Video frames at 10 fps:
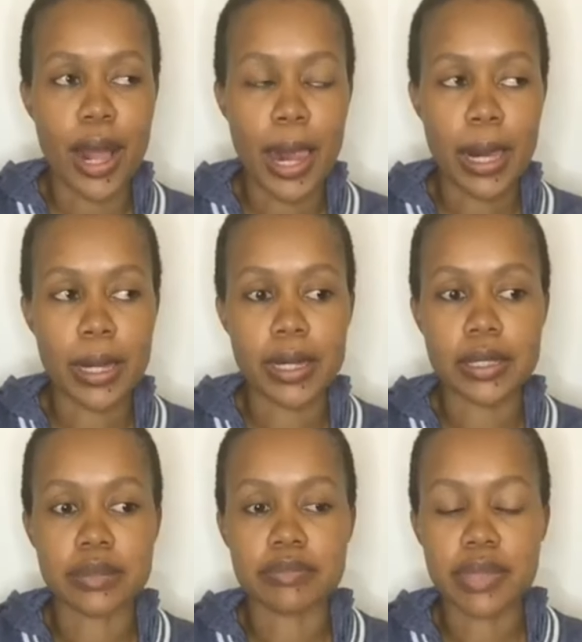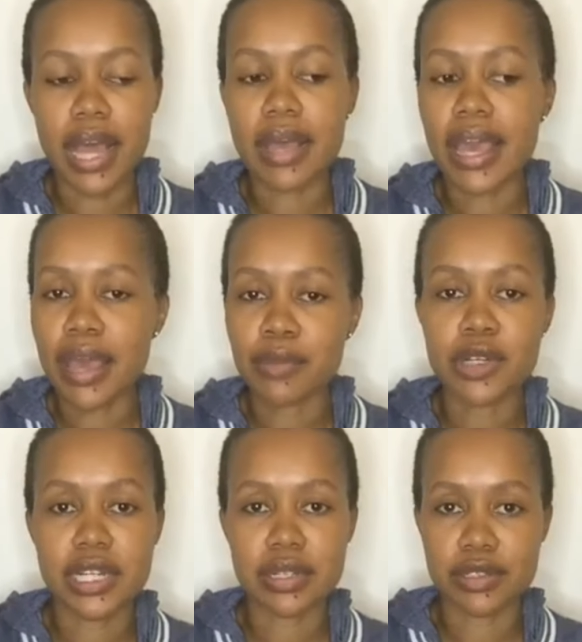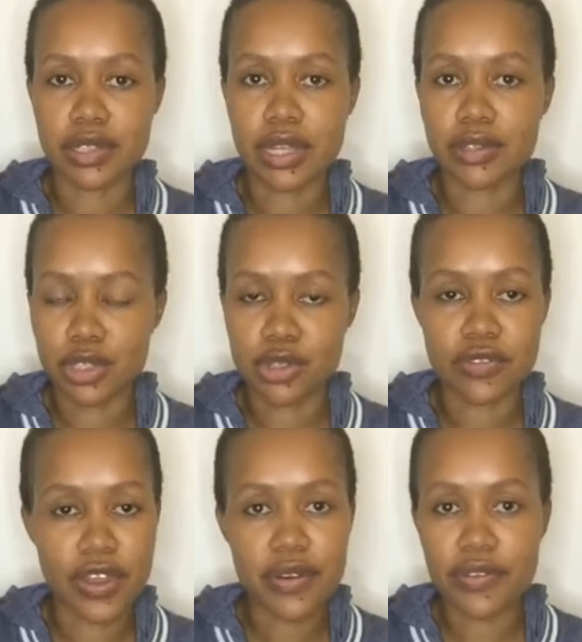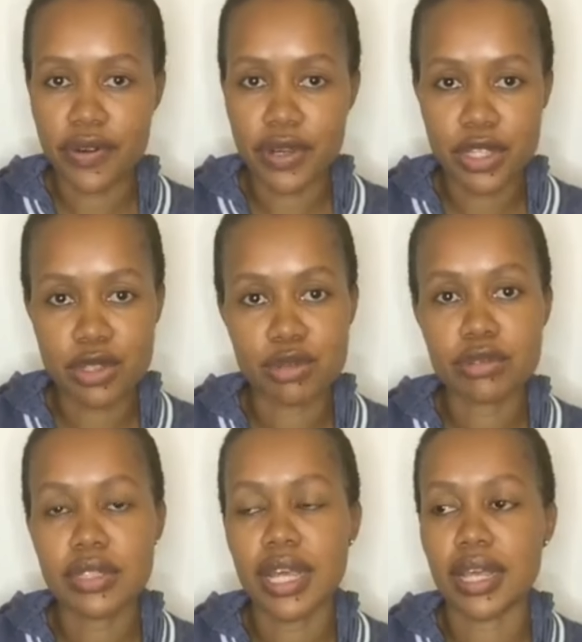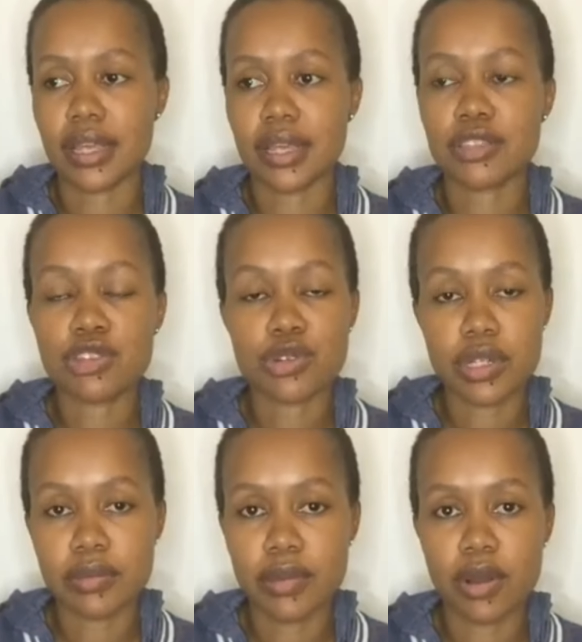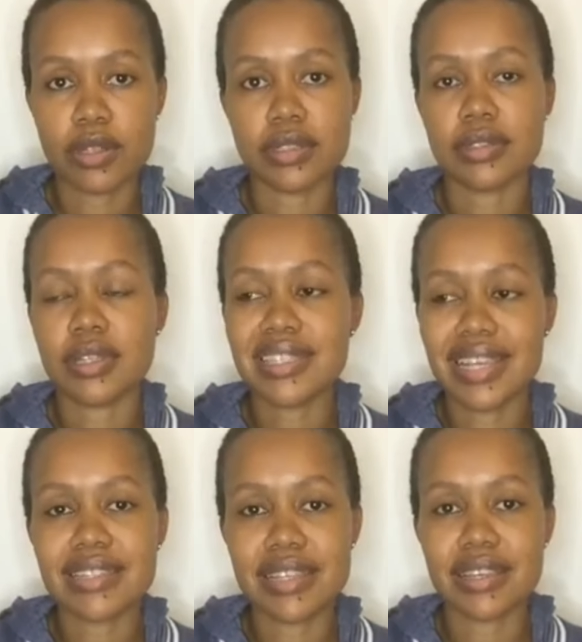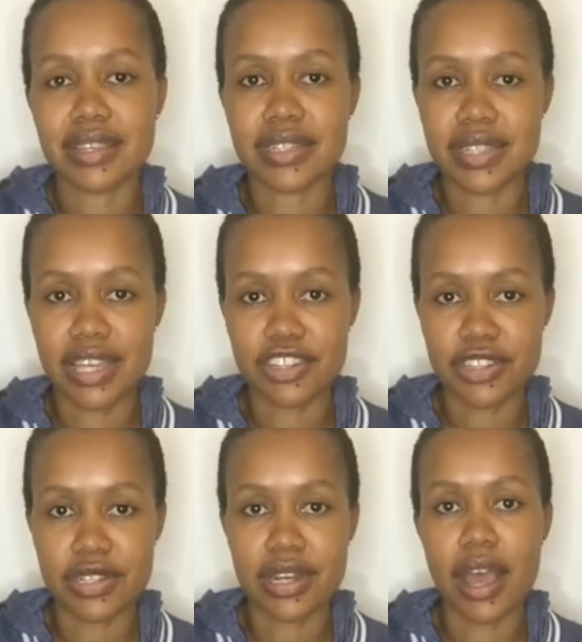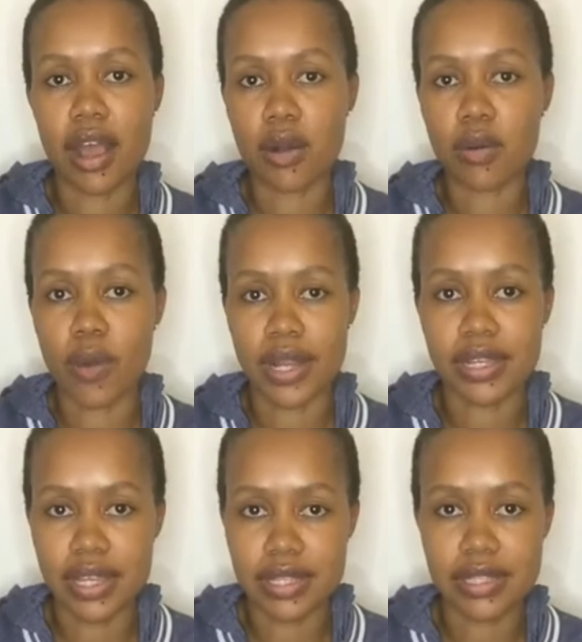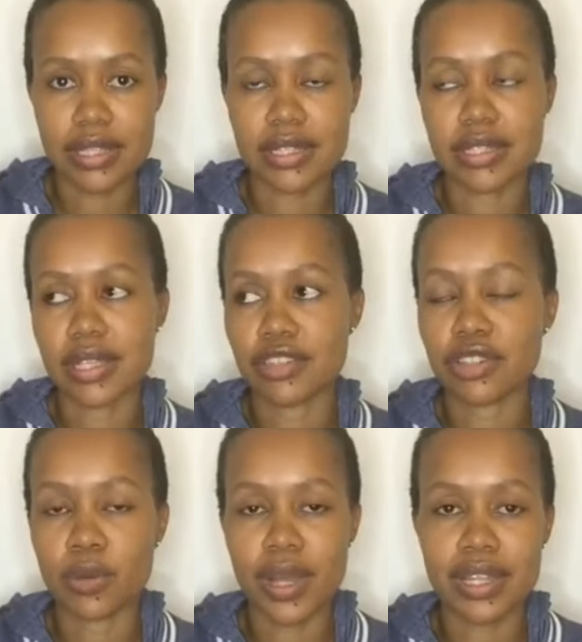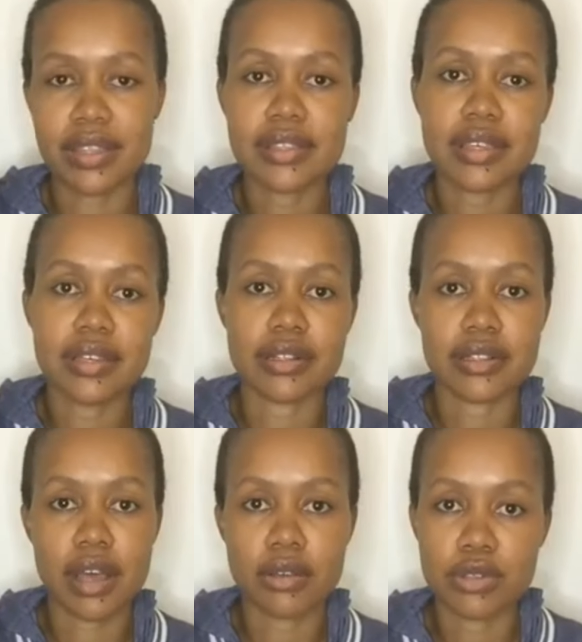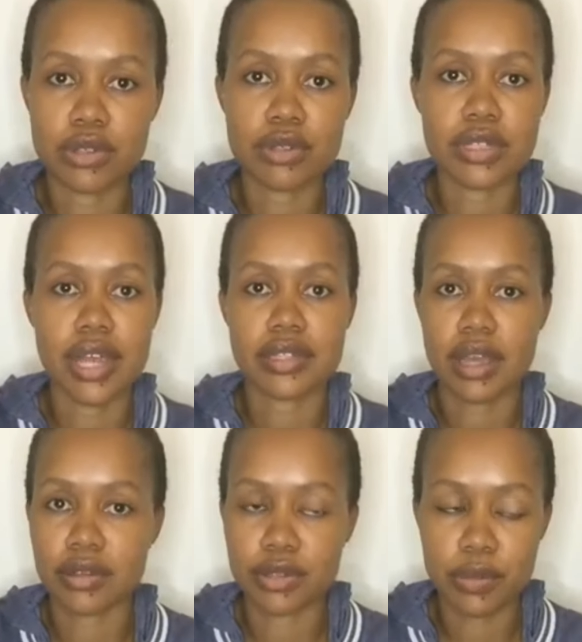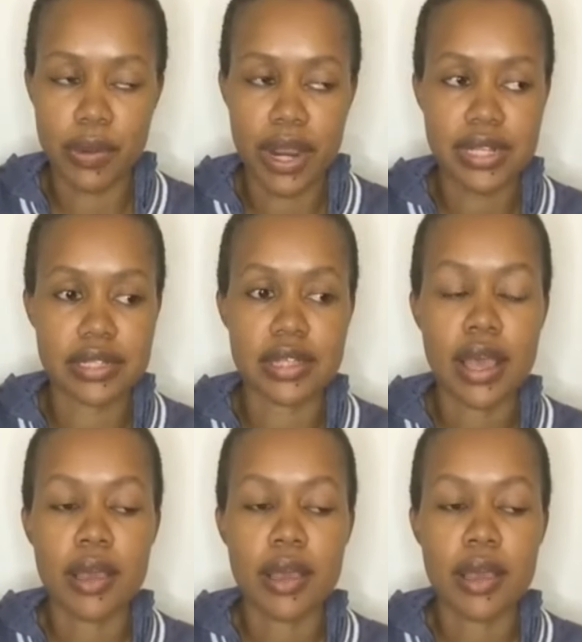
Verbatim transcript: I am gonna do very, very soon a stream on setting intention, how one can set intention, what are the skills, how do you start, how do you practice.